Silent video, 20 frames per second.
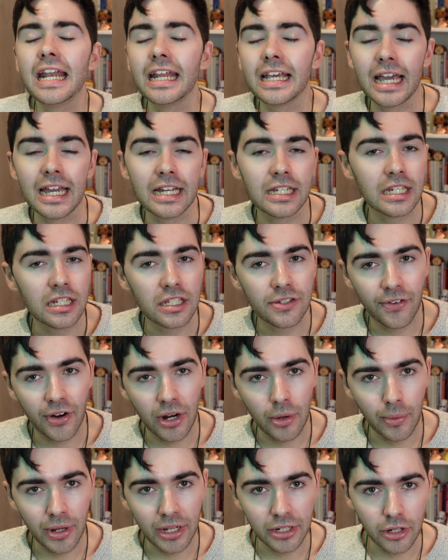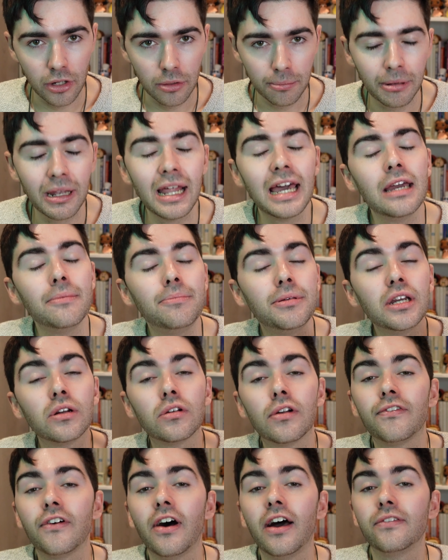any case, it's a very well-known play, being
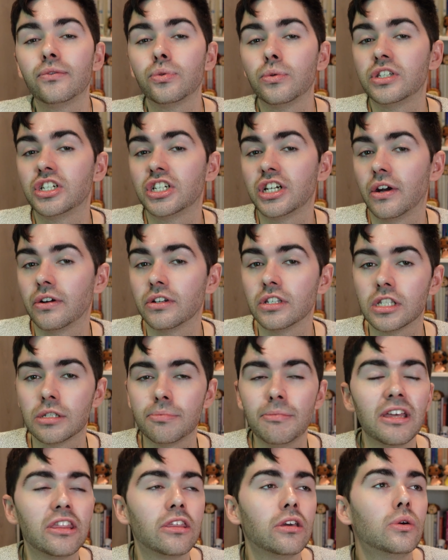revived with Sheridan Smith,